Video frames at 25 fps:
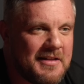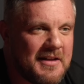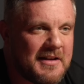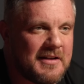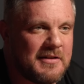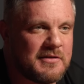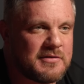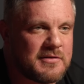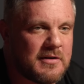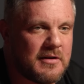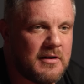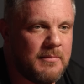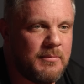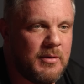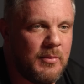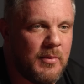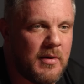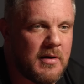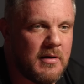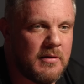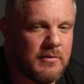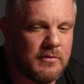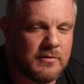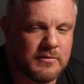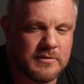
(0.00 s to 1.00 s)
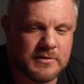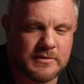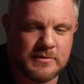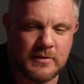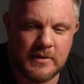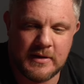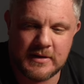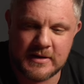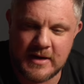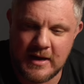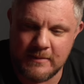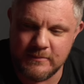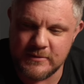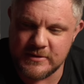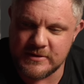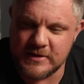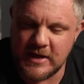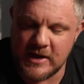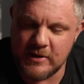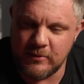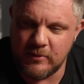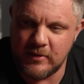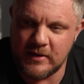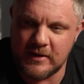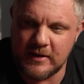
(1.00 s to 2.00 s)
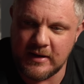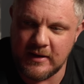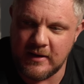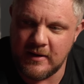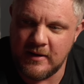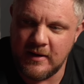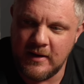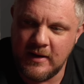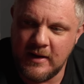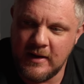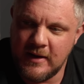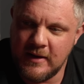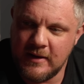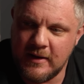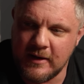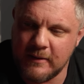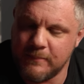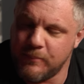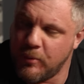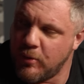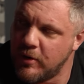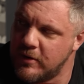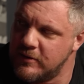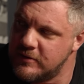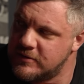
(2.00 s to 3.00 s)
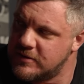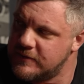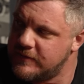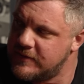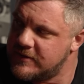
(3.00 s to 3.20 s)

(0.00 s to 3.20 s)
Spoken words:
I think it's going to be one of those that comes down to, like, points